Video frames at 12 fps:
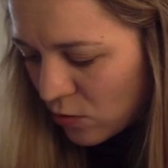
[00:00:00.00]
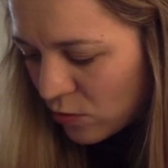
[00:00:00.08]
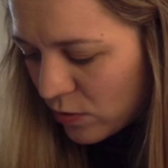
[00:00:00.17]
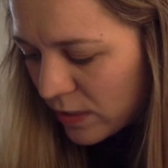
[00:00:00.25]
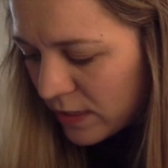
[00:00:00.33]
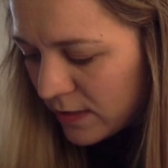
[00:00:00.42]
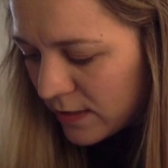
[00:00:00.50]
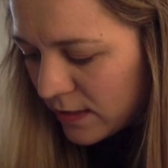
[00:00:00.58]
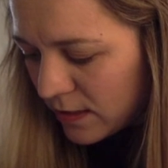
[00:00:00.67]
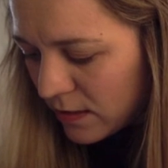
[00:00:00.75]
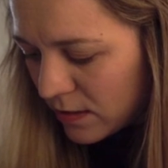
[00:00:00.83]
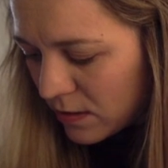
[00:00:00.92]
or
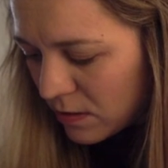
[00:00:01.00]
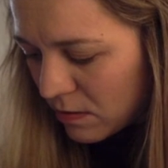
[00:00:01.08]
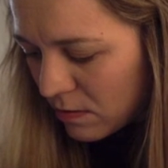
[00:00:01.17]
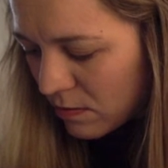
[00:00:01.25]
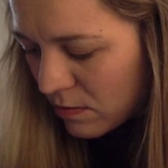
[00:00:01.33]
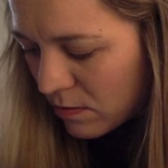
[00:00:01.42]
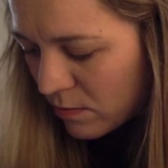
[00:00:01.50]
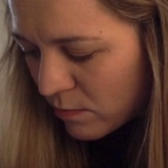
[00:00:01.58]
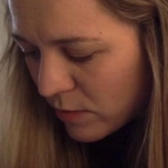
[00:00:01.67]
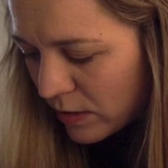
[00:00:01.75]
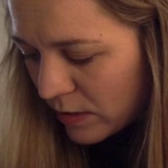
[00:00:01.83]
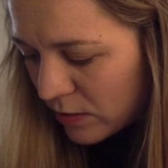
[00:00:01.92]
eighteen
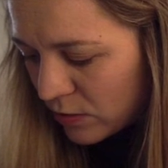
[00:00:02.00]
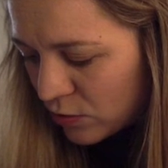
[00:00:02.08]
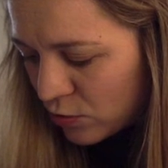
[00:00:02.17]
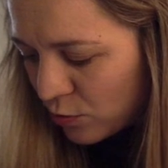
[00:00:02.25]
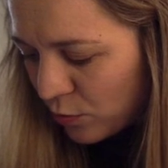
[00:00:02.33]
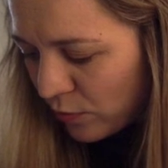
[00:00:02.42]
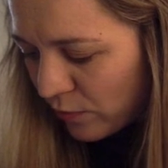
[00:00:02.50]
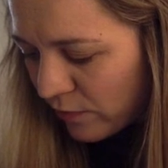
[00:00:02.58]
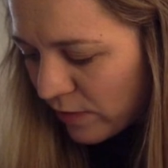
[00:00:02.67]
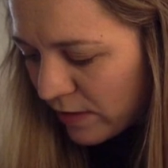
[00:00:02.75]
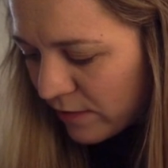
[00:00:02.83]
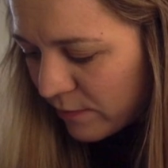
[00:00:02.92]
minus two point
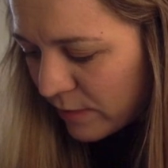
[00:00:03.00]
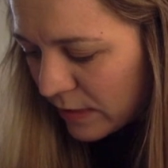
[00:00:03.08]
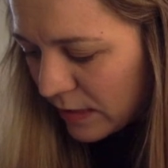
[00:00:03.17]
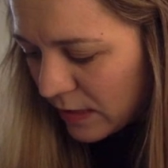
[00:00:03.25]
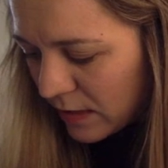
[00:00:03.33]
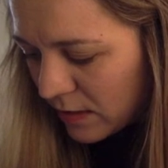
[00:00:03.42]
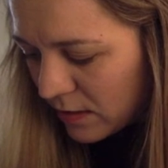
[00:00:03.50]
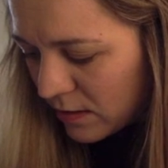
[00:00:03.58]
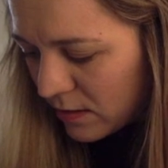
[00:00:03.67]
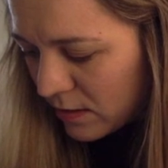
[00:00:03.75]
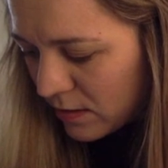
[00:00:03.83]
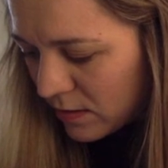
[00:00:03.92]
five milli
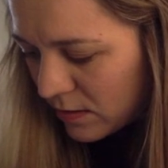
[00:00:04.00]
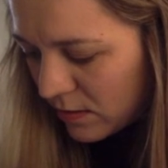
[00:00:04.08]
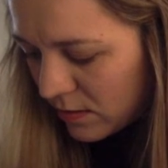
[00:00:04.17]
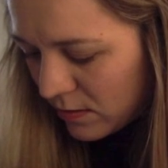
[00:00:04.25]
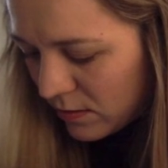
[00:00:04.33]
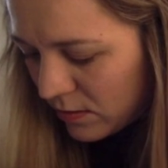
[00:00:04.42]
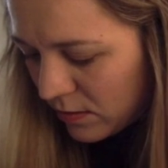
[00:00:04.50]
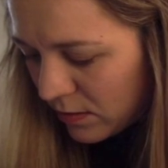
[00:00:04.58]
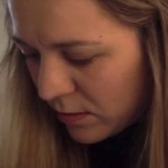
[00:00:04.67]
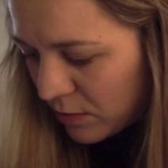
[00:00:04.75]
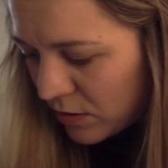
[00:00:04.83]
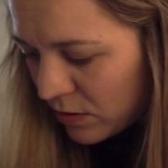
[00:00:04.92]

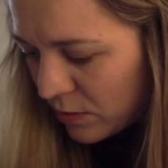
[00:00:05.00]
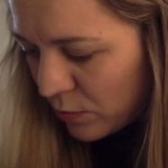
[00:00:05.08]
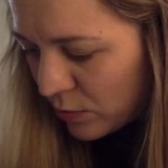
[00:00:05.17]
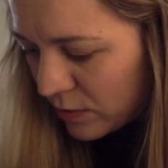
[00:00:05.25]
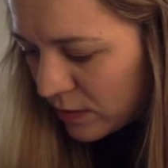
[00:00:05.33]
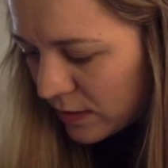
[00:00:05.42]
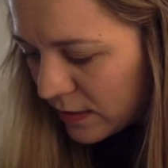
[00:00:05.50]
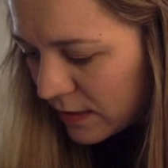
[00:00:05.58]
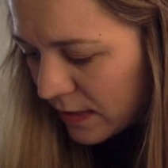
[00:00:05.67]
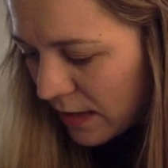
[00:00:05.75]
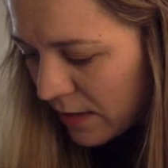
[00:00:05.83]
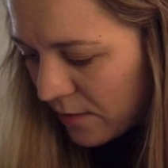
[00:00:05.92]
times three point six
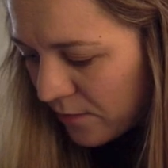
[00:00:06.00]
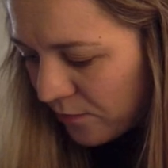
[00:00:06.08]
K.